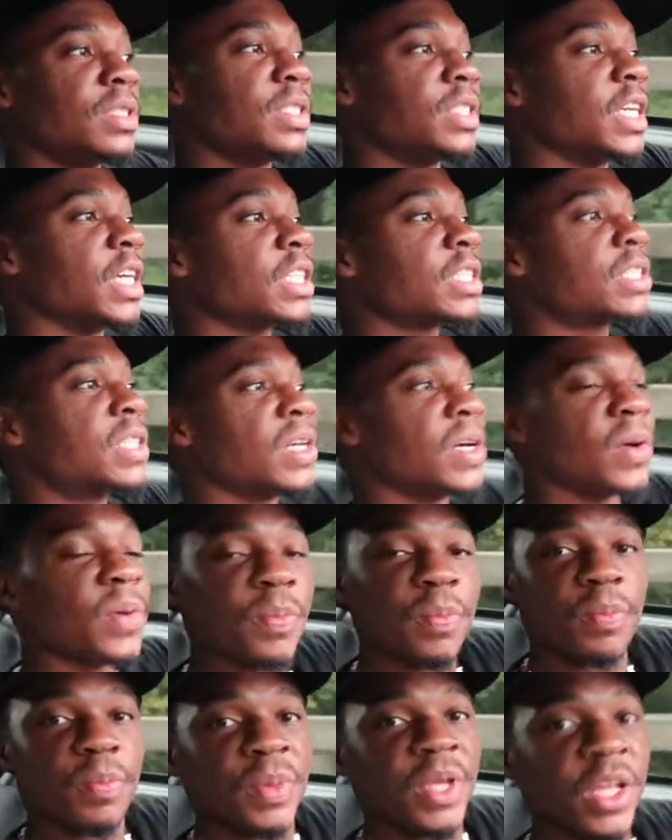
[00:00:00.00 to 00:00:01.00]
just to
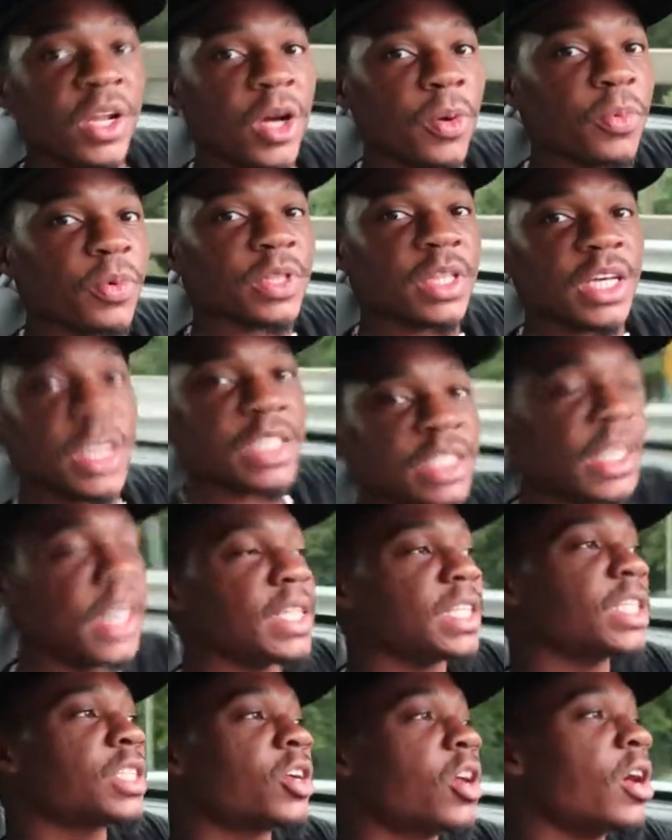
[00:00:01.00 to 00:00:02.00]
meet up with us at
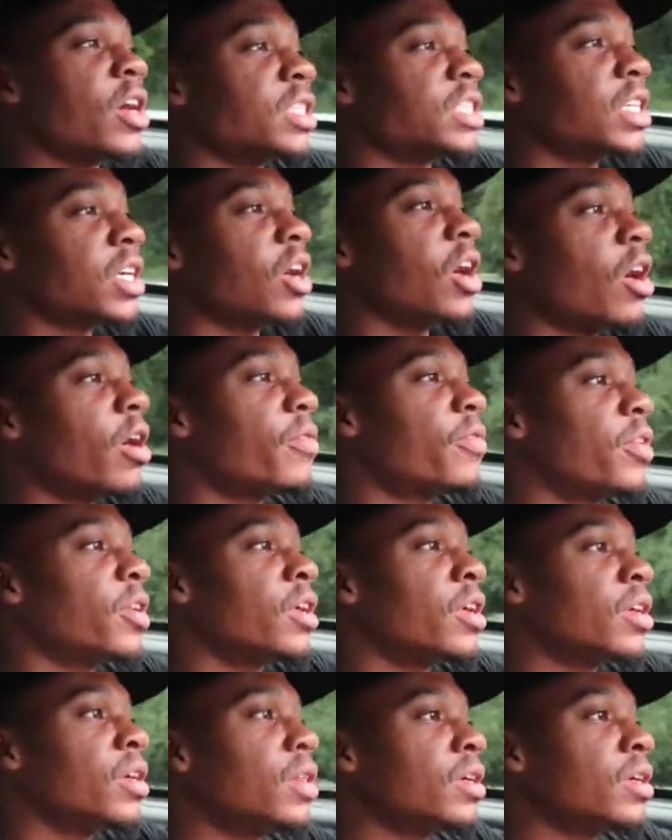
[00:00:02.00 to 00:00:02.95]
this Cars and Coffee.